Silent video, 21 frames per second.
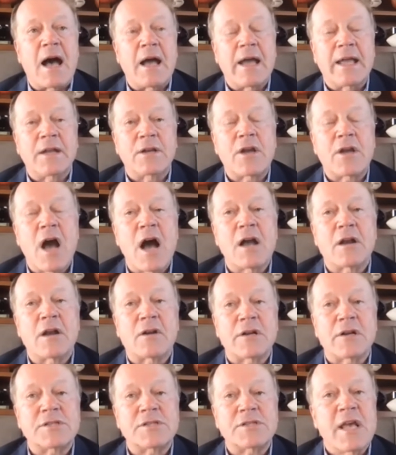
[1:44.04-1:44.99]
in
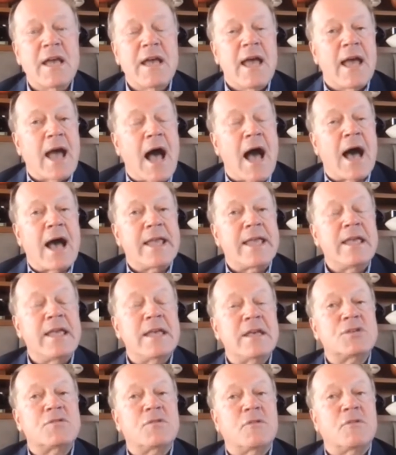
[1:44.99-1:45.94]
Congress.
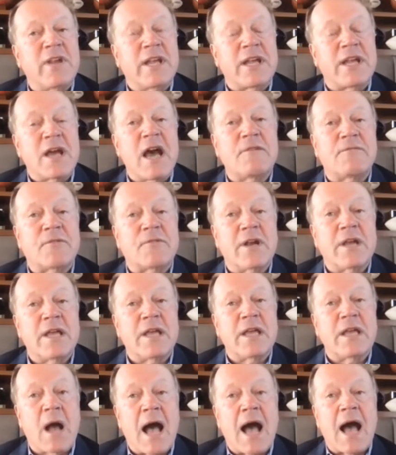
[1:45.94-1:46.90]
His
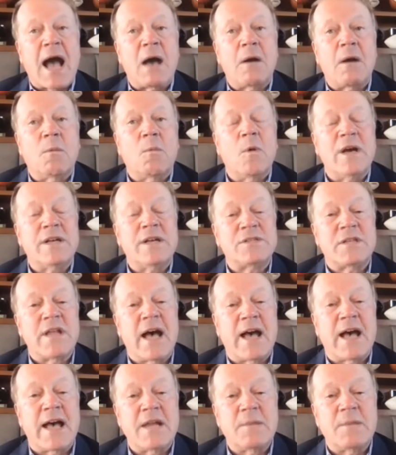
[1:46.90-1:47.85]
recovery was
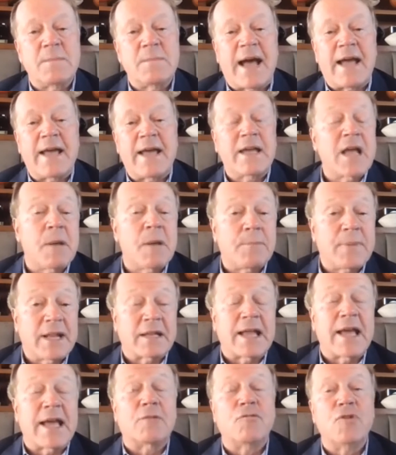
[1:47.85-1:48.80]
done by a
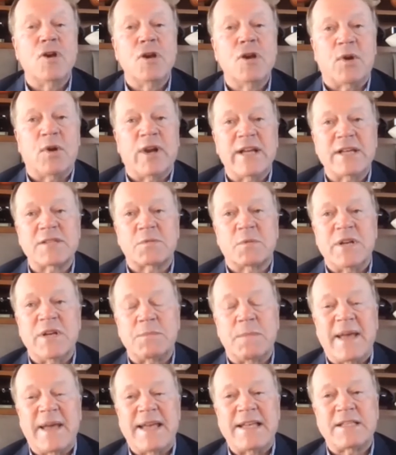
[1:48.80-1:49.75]
company like Rubrix,
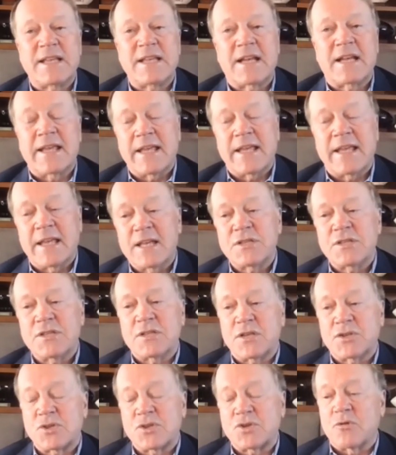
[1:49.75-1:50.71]
which basically
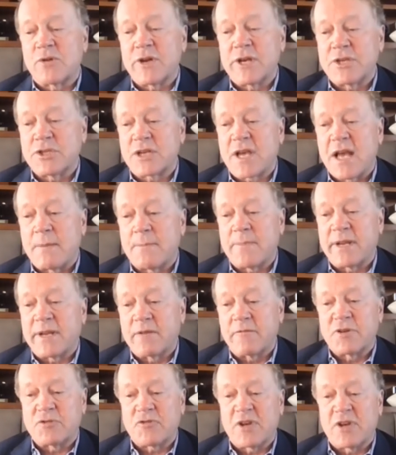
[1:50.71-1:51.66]
isn't a storage company
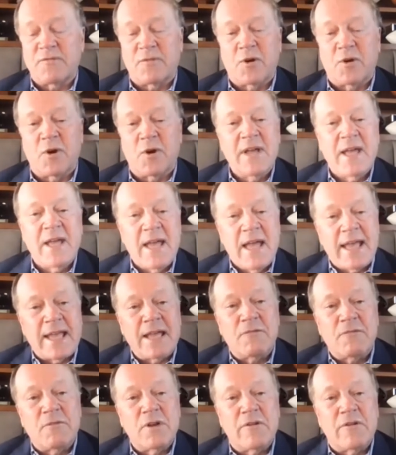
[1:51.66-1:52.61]
and retrieval.
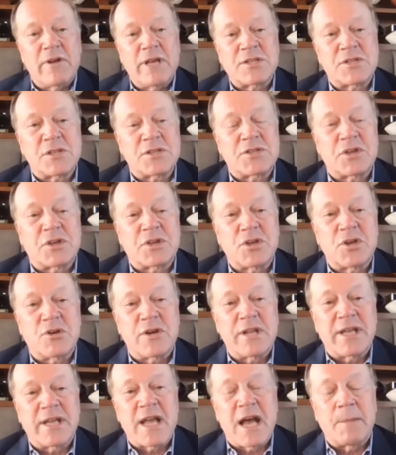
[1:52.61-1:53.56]
It really is a
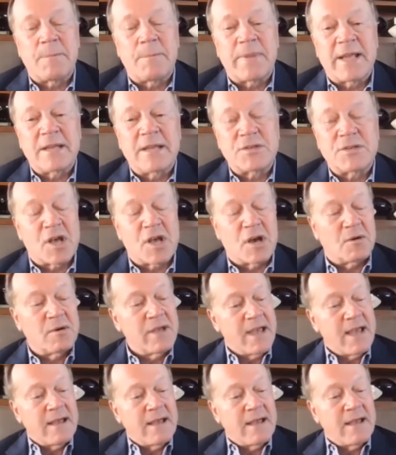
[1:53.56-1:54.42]
security company. So